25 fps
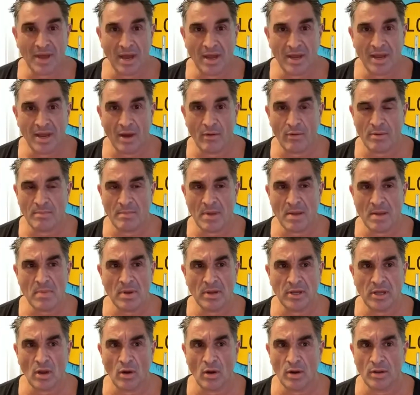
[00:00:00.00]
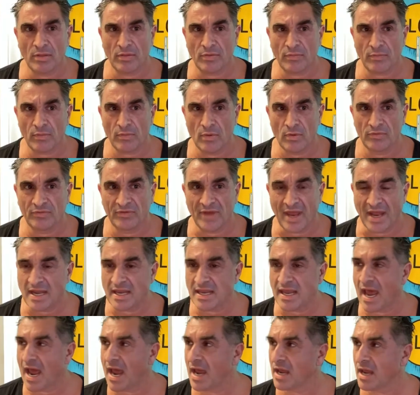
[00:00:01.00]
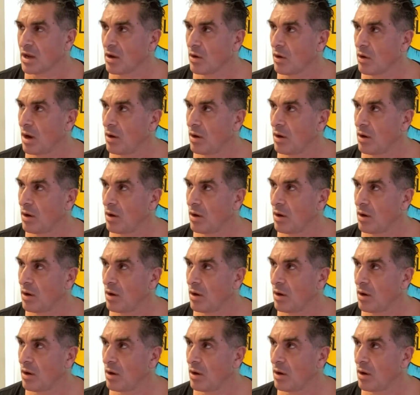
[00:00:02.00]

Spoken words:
I remember going through San Diego.